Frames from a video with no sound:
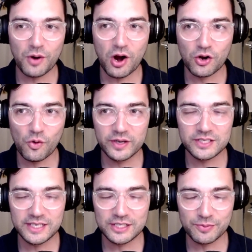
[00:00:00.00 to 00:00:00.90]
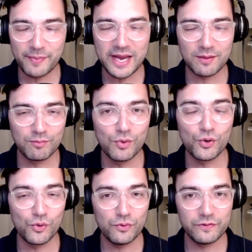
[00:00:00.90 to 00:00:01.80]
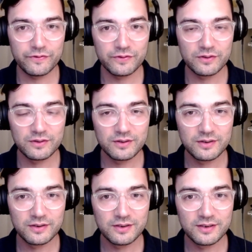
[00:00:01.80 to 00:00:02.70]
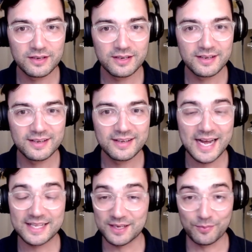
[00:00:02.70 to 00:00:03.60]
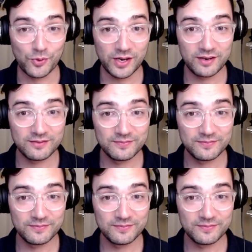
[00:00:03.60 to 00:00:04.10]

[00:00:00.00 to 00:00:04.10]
are going to need to make a move at some point.